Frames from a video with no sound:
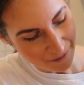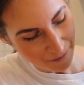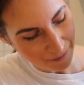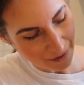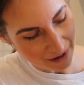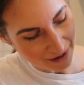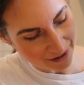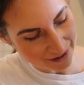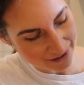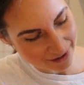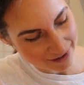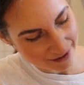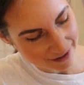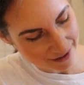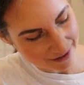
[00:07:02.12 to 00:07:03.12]

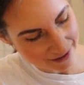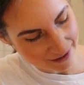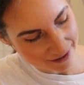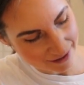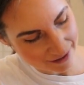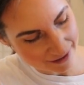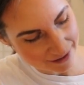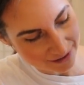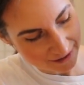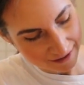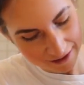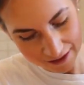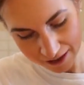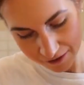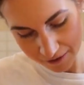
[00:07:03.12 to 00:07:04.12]
but
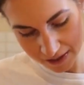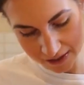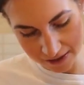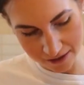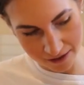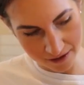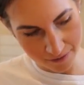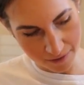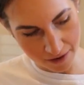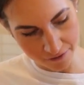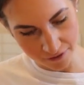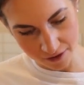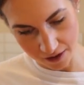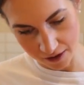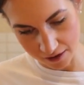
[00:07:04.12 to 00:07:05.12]
they do add a nice bit
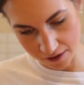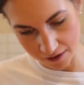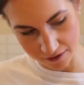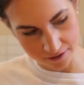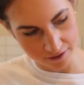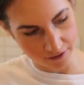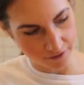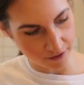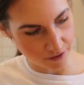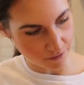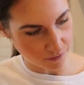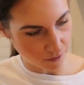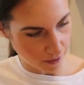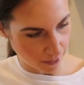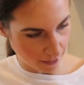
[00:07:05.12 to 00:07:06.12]
of colour if
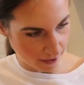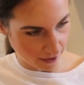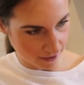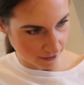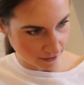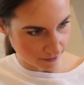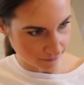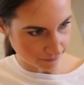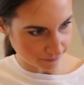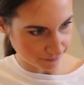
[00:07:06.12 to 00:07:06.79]
you want that.